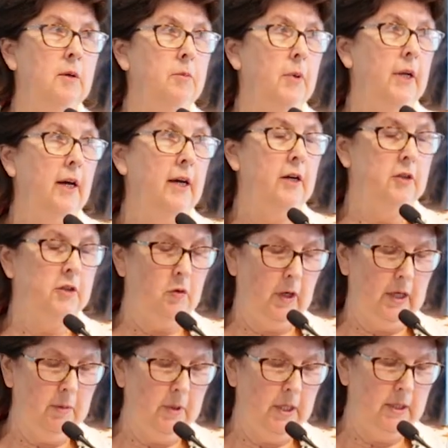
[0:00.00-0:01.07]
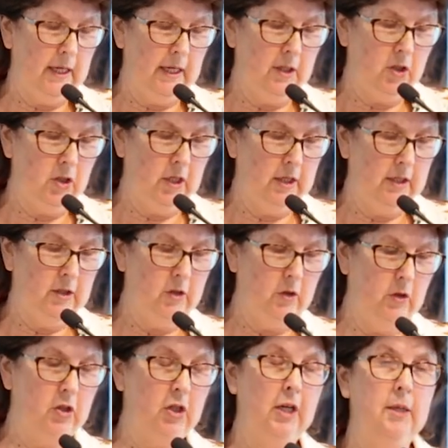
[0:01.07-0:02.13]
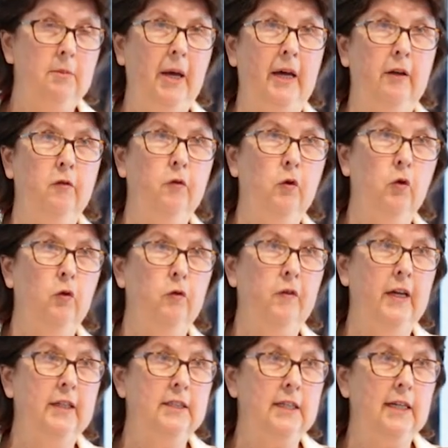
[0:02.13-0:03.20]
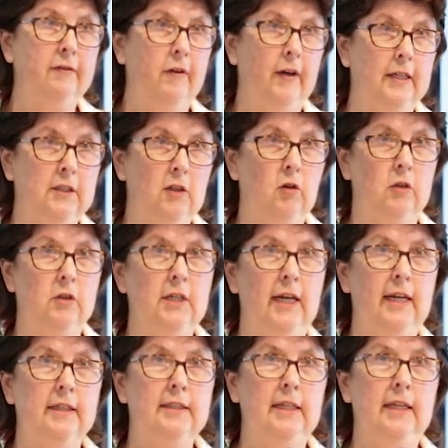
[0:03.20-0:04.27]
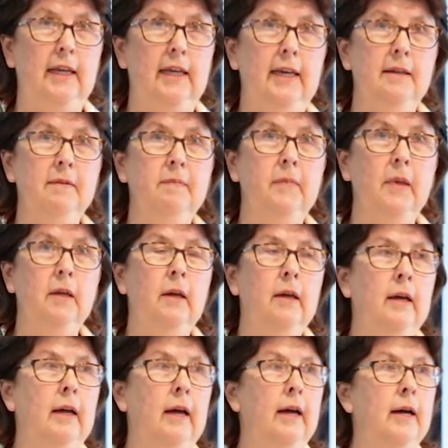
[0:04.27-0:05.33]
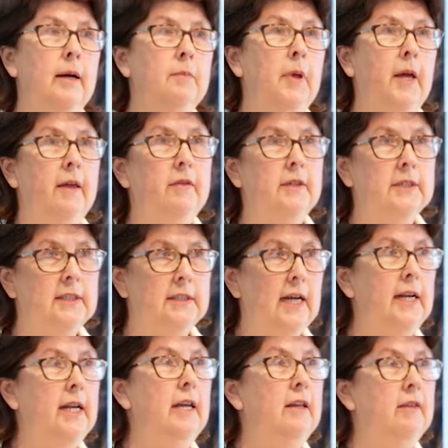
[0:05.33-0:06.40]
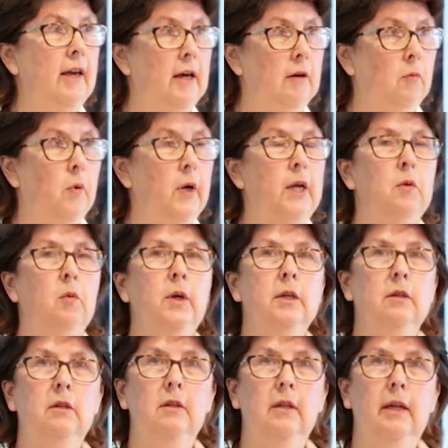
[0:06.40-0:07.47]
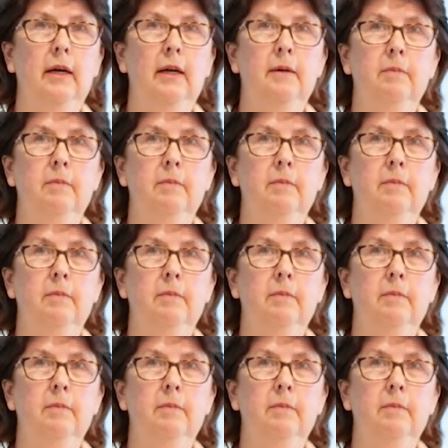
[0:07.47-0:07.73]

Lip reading: Barnados' recommendation is usually about 4 face-to-face contacts a year, and the study that we will